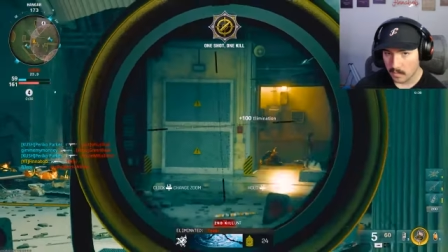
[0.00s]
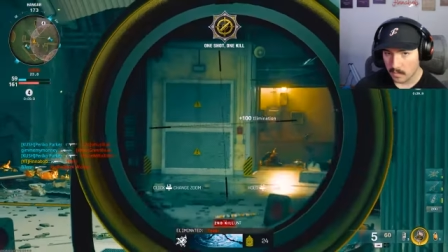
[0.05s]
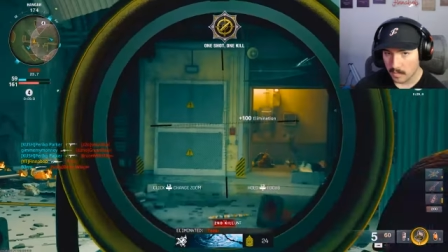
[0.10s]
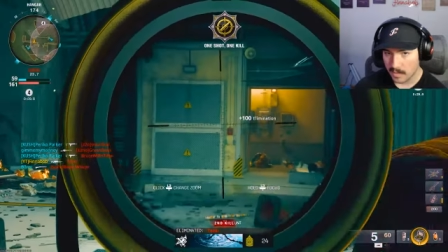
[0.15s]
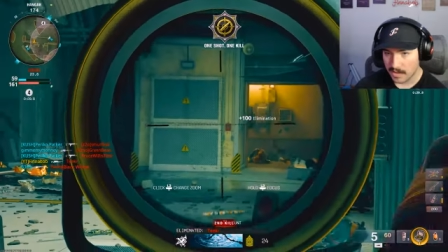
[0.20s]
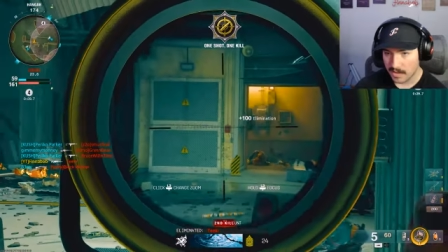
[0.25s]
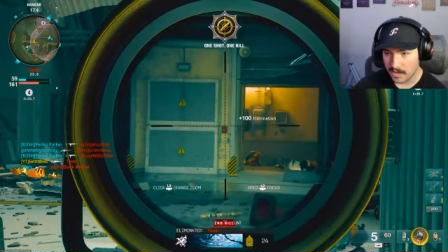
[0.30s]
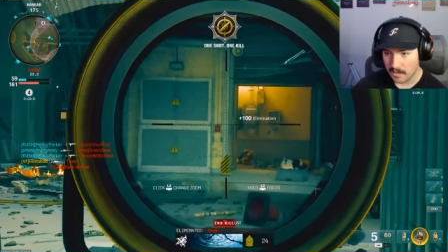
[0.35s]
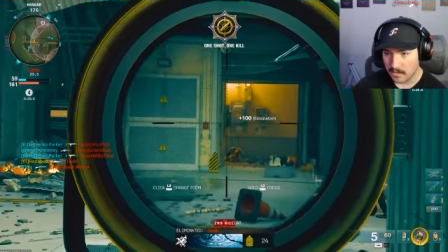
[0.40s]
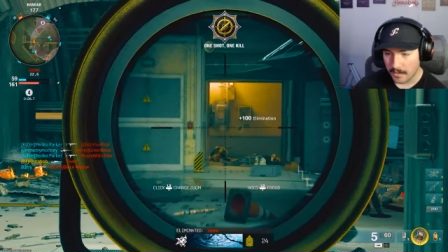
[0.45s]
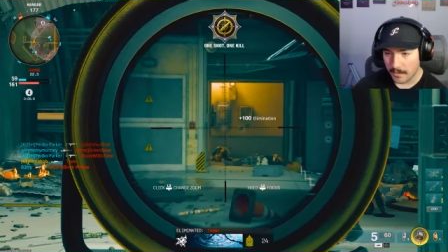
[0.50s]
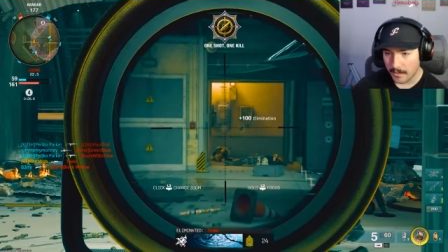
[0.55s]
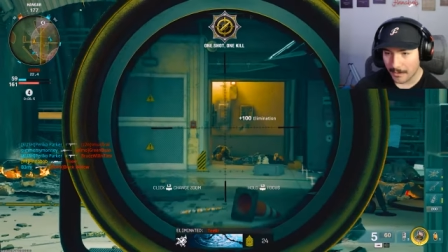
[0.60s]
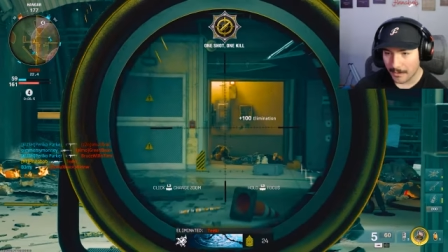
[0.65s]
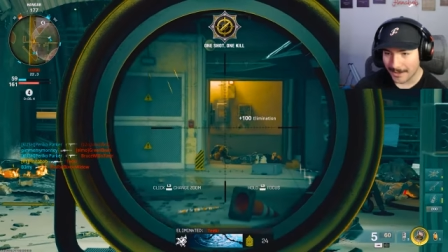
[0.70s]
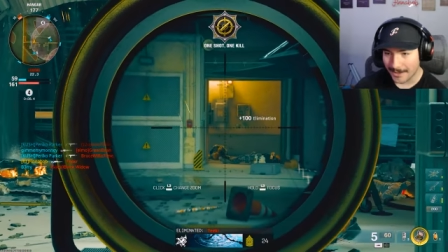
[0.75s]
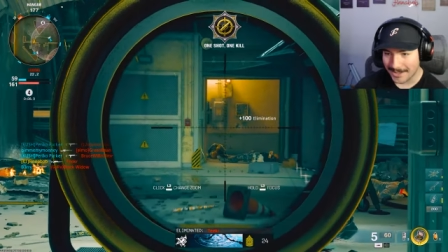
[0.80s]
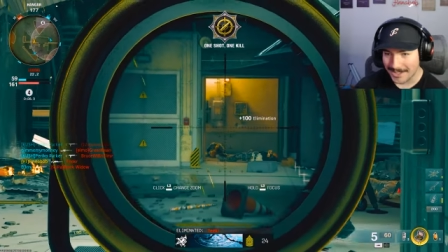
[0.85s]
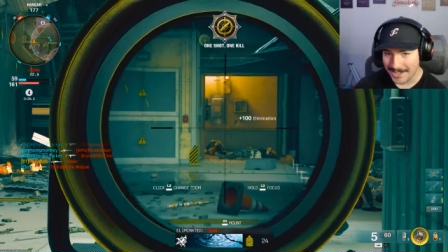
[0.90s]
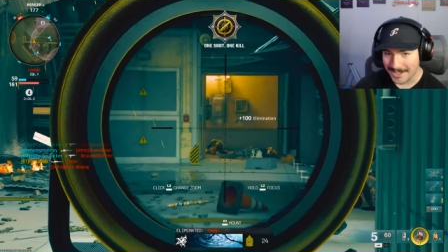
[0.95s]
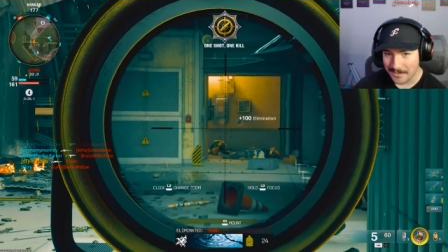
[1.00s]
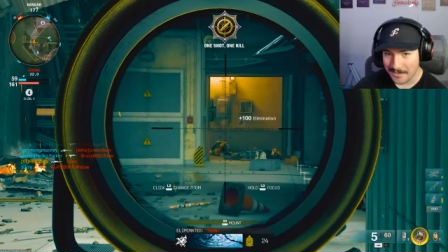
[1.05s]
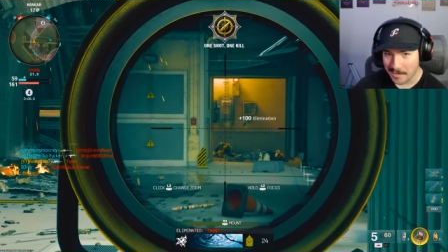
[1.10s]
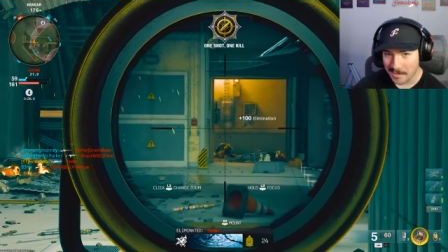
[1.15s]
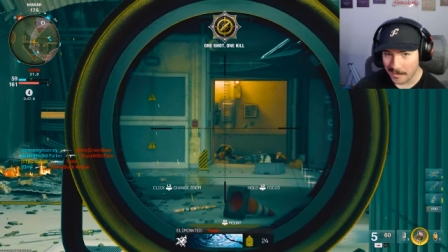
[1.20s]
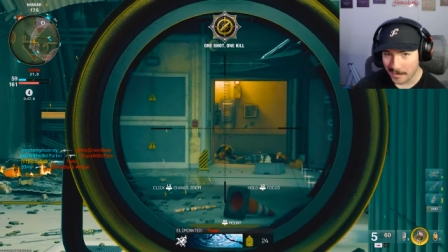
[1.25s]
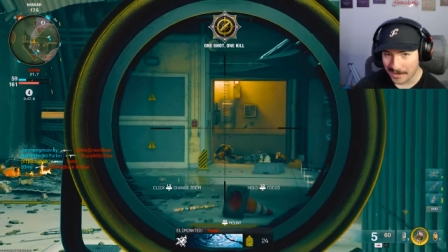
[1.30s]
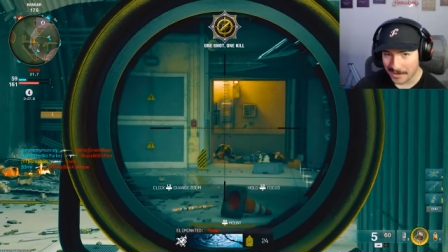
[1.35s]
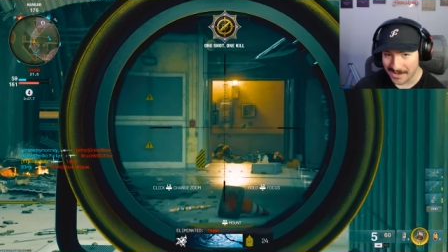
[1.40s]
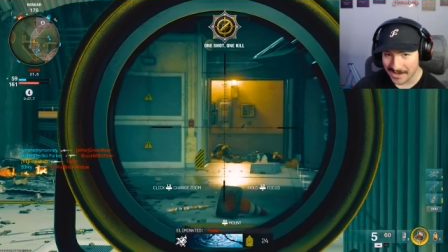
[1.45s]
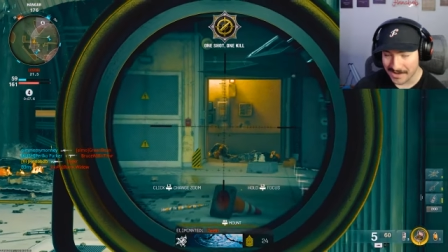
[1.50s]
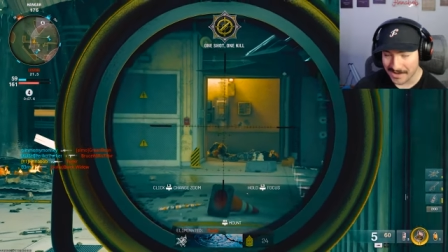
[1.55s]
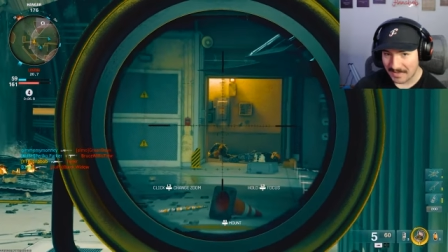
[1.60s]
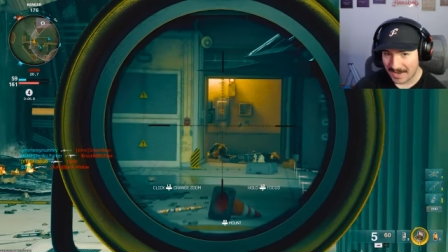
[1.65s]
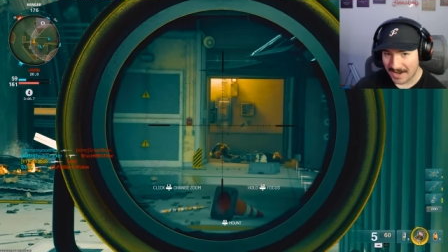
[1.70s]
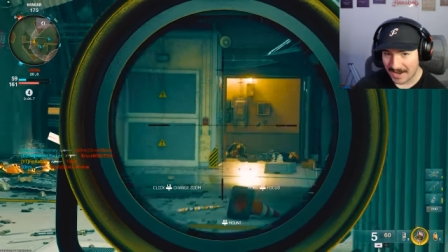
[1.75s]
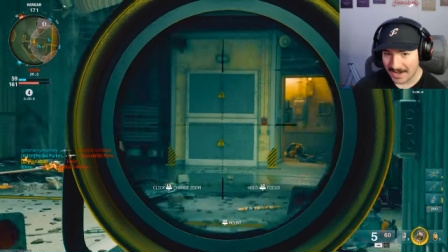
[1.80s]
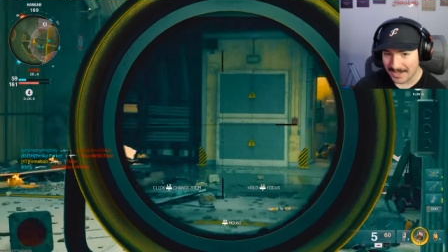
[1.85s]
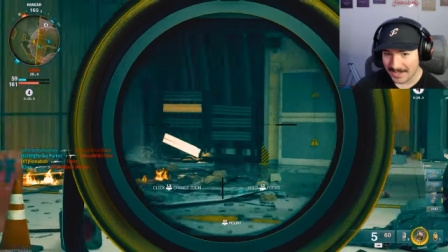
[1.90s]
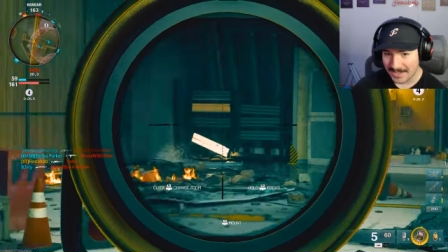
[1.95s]
One more kill. We just need one more kill. If
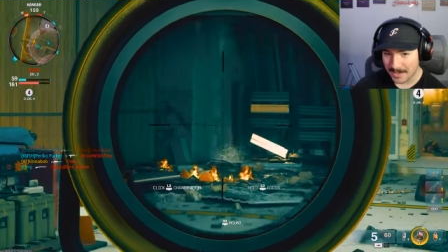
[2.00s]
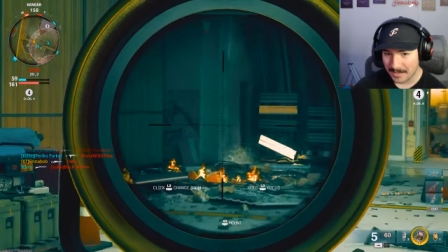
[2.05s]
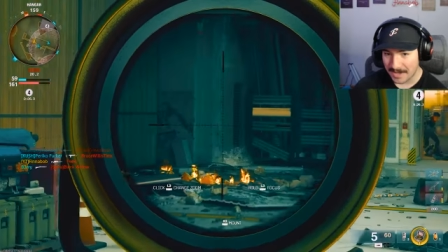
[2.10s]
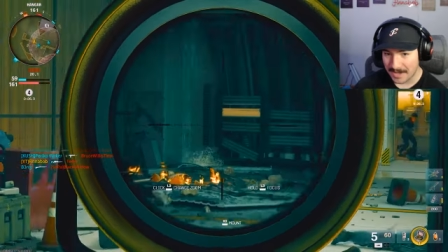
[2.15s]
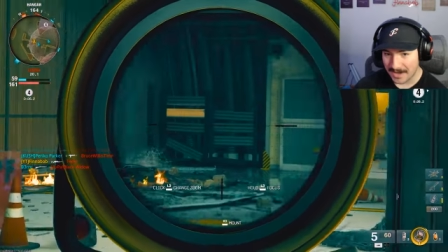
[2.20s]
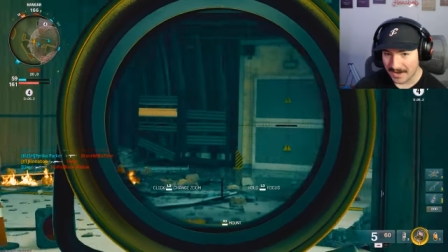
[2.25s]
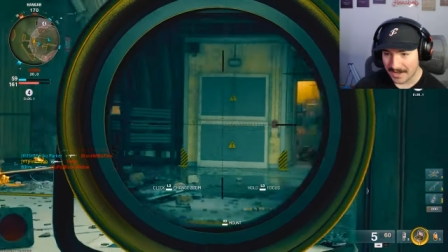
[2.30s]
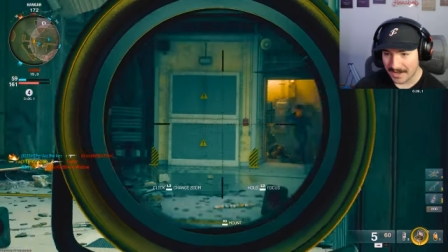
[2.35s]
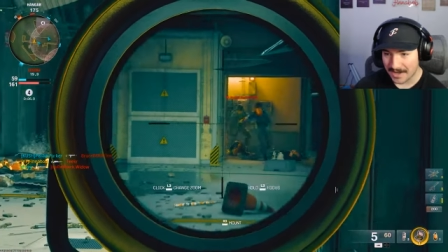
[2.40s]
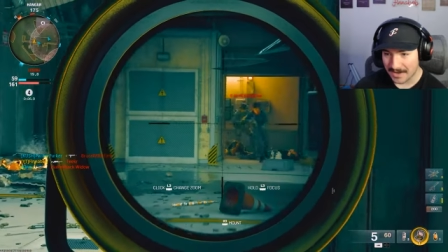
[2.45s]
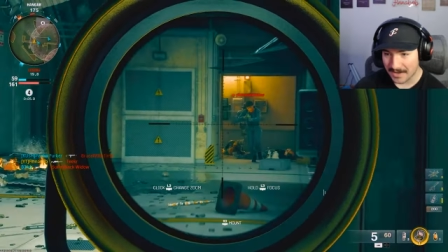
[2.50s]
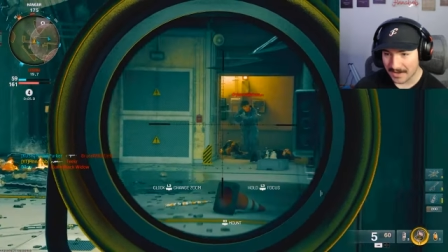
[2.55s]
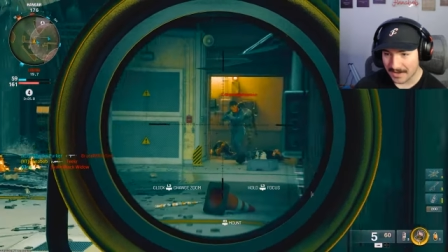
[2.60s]
I hard scope down here,